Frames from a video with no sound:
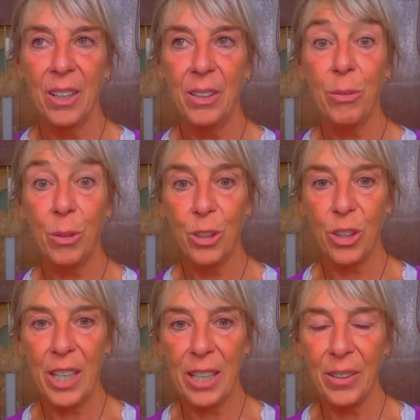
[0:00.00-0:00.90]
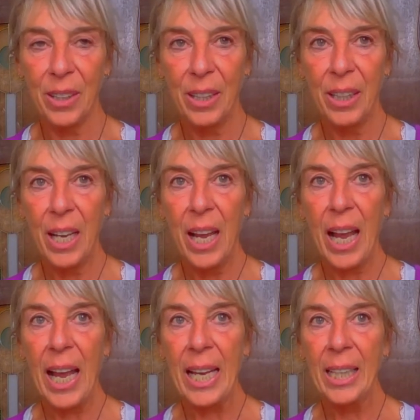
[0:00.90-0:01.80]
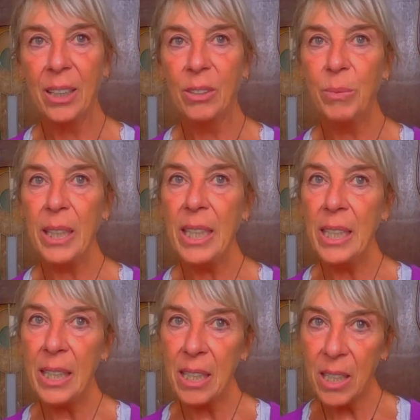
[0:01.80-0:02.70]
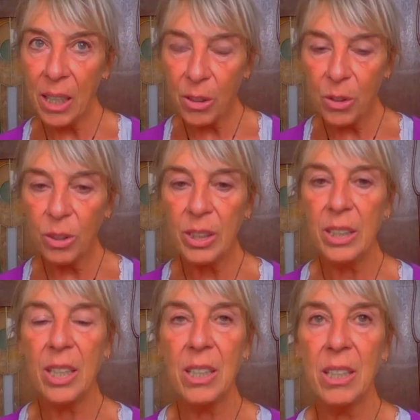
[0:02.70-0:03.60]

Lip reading: revolutionary. In these acute diseases,